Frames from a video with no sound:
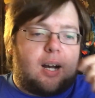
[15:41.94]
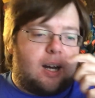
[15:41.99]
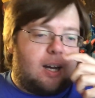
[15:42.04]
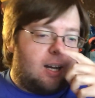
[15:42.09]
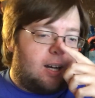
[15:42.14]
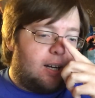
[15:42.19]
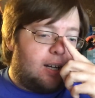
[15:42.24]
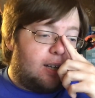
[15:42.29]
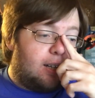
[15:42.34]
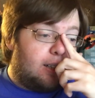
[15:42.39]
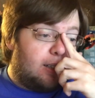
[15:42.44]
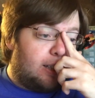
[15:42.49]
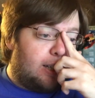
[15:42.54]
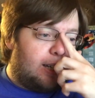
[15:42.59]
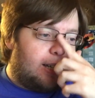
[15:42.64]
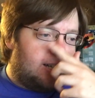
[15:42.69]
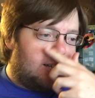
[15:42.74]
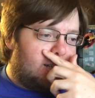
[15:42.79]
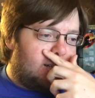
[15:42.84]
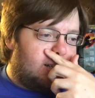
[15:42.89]

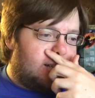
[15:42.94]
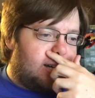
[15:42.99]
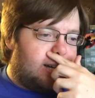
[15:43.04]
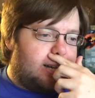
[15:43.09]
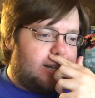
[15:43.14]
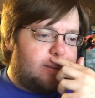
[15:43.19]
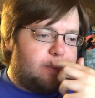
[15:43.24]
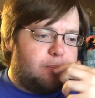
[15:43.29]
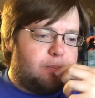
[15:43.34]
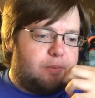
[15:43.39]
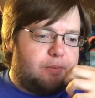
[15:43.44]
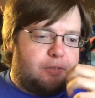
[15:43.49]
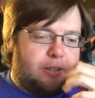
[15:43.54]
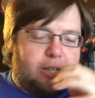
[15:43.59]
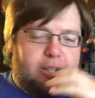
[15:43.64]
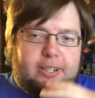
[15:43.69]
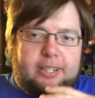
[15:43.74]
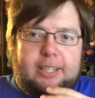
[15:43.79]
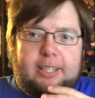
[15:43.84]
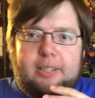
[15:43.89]
And I'm
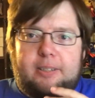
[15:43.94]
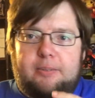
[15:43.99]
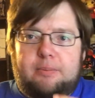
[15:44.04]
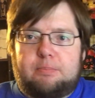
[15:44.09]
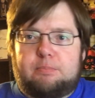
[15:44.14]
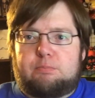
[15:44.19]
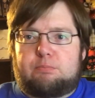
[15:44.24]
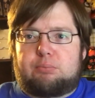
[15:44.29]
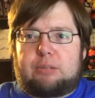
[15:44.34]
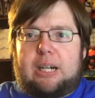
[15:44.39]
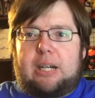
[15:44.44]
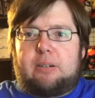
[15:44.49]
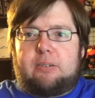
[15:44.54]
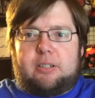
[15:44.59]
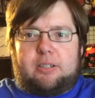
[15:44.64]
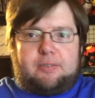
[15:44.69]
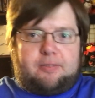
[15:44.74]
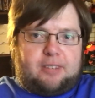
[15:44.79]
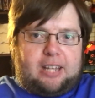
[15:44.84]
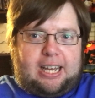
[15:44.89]
very
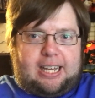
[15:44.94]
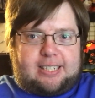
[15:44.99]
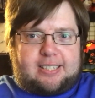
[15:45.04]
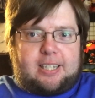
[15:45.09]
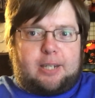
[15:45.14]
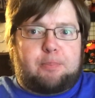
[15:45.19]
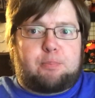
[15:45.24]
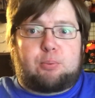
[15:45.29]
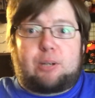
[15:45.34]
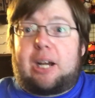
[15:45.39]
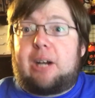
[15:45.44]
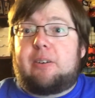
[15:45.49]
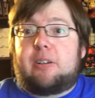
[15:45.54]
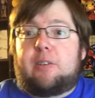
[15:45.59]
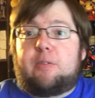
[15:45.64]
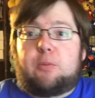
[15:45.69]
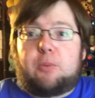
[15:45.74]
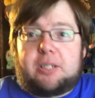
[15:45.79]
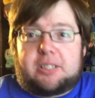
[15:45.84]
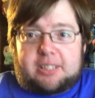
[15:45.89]
proud of that. I'm proud
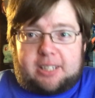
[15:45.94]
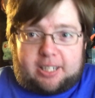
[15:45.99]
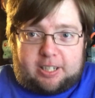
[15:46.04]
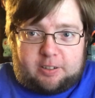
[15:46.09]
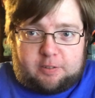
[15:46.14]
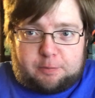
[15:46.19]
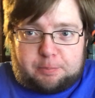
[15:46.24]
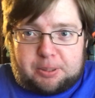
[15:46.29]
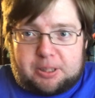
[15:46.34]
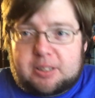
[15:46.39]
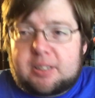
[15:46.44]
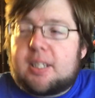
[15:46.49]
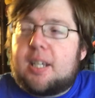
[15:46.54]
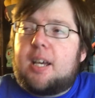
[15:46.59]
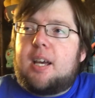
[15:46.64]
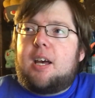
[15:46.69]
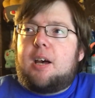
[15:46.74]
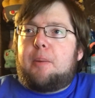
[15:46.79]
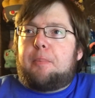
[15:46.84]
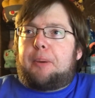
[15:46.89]
of what I have built.
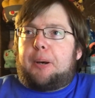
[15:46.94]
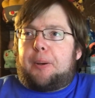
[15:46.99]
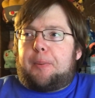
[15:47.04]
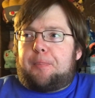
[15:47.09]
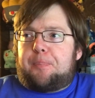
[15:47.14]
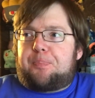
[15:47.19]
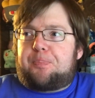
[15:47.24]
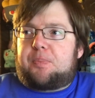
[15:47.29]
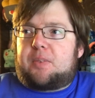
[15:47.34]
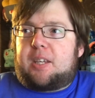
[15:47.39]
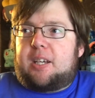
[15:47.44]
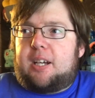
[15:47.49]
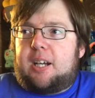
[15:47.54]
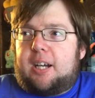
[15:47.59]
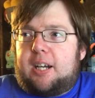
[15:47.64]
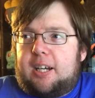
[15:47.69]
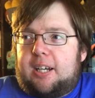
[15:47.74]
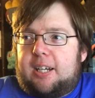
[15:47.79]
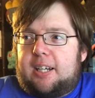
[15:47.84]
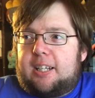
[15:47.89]
But
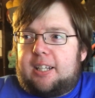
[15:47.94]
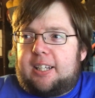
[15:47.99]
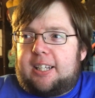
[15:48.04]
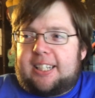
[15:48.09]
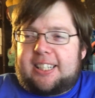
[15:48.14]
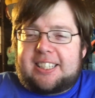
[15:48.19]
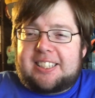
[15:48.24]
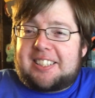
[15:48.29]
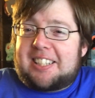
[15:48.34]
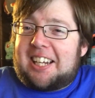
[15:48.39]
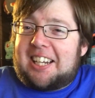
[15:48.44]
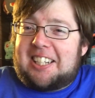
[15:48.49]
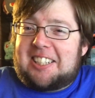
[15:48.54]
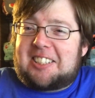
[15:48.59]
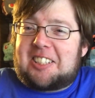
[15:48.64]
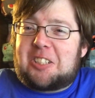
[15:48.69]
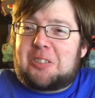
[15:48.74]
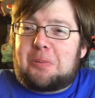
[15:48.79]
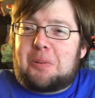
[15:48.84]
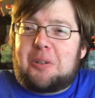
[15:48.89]
like I said,
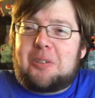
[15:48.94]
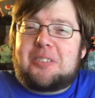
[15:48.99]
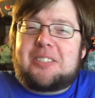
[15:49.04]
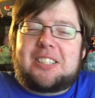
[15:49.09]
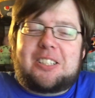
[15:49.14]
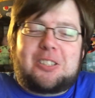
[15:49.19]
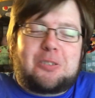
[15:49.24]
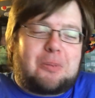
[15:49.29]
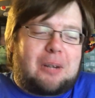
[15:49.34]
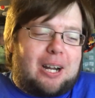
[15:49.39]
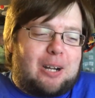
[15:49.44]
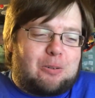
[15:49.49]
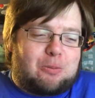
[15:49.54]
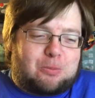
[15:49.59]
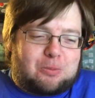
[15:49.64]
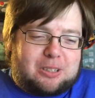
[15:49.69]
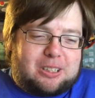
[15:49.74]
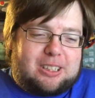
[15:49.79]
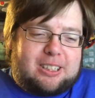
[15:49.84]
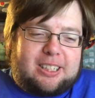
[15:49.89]
it's just one of those things where I
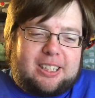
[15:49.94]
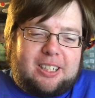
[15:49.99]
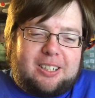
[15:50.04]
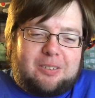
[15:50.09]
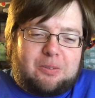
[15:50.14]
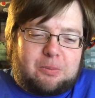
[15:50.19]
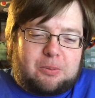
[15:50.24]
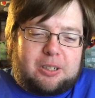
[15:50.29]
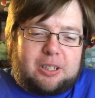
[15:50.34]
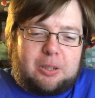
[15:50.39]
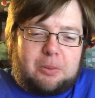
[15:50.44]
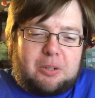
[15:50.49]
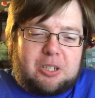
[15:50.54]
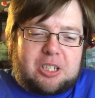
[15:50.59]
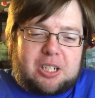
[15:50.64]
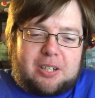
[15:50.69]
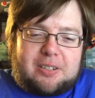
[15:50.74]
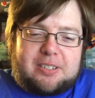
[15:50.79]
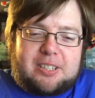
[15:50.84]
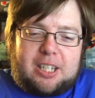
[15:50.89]
really, really
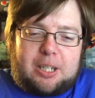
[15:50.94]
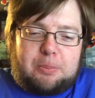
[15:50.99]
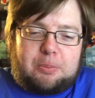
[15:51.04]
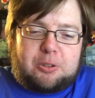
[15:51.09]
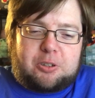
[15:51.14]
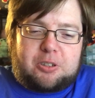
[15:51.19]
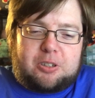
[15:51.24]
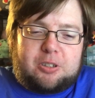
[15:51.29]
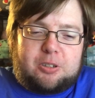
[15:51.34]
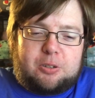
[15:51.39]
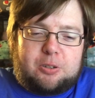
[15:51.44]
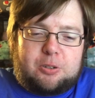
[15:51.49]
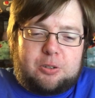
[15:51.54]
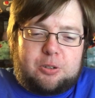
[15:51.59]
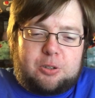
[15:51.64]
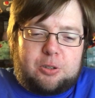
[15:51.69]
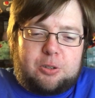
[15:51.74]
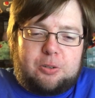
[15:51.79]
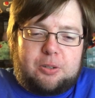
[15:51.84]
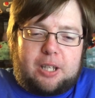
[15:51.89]
wish I was able to
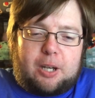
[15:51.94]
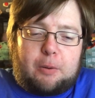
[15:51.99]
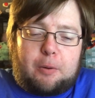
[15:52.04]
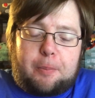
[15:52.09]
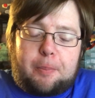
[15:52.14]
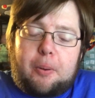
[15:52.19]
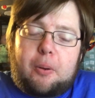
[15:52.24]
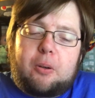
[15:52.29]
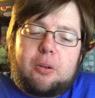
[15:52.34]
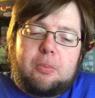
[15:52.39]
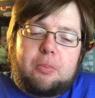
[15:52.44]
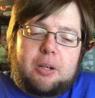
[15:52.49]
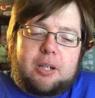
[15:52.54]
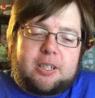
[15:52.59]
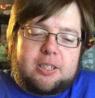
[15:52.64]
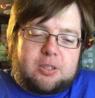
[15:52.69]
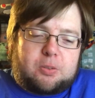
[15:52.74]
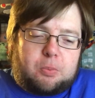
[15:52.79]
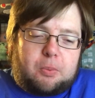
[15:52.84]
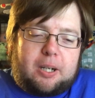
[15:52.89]
do that with
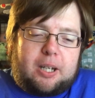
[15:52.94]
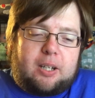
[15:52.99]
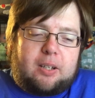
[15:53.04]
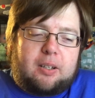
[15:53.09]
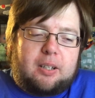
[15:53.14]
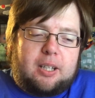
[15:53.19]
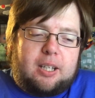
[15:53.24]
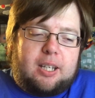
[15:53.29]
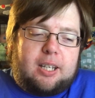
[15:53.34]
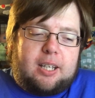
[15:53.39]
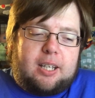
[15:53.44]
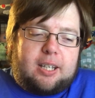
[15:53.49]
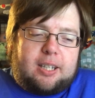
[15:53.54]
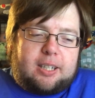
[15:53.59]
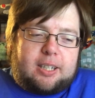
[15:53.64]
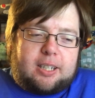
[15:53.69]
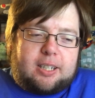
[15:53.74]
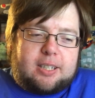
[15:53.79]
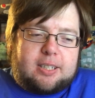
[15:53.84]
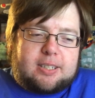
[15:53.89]
Pokemon as well,
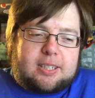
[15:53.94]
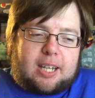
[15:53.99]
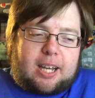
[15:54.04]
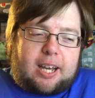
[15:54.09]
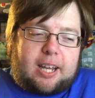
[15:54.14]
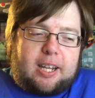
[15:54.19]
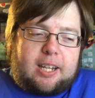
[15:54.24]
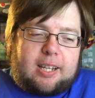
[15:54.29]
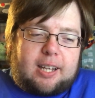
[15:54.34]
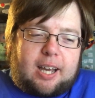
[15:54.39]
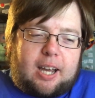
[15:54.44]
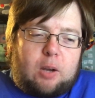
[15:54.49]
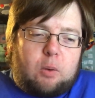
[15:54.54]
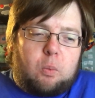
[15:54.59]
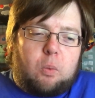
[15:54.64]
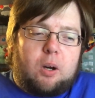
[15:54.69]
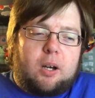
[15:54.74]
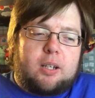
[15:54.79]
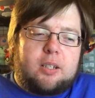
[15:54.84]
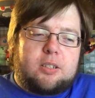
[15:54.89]
because I
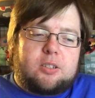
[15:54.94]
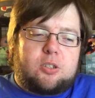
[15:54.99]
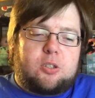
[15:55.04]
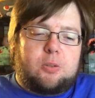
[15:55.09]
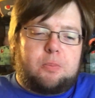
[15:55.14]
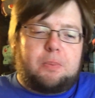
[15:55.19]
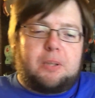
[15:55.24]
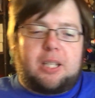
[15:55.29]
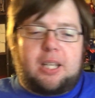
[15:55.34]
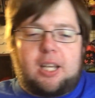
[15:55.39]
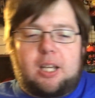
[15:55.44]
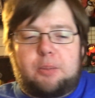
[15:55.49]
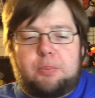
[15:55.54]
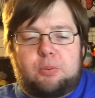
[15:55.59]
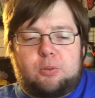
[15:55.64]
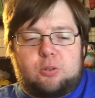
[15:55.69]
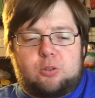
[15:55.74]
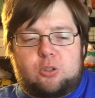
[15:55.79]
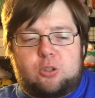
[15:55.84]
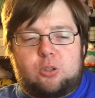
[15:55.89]
want to be
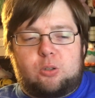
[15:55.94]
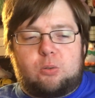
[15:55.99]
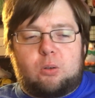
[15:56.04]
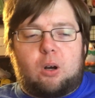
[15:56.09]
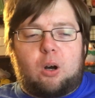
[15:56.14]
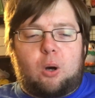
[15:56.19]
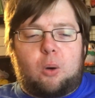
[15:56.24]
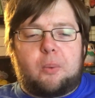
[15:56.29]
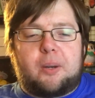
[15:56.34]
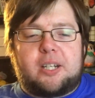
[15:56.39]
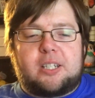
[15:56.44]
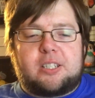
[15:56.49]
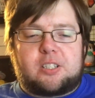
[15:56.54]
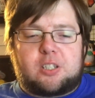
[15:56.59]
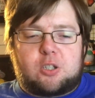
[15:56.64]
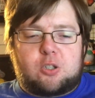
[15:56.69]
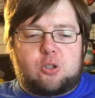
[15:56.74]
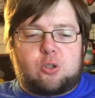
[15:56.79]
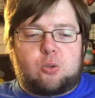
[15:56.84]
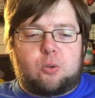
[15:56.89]
able to always
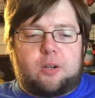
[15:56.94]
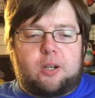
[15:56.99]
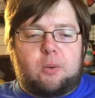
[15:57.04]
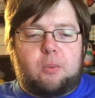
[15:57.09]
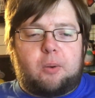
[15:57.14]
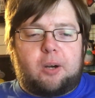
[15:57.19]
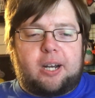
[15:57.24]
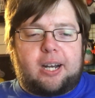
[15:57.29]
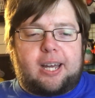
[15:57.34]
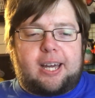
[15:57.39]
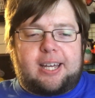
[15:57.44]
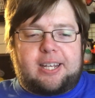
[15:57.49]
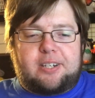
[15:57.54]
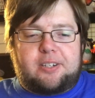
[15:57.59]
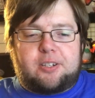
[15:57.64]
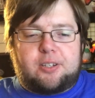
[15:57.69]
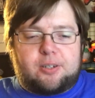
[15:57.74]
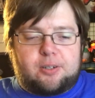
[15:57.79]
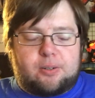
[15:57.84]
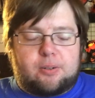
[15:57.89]
enjoy what I
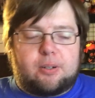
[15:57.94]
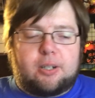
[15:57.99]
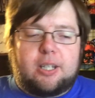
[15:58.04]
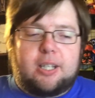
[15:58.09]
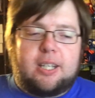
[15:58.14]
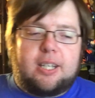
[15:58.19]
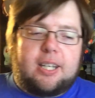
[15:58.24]
do.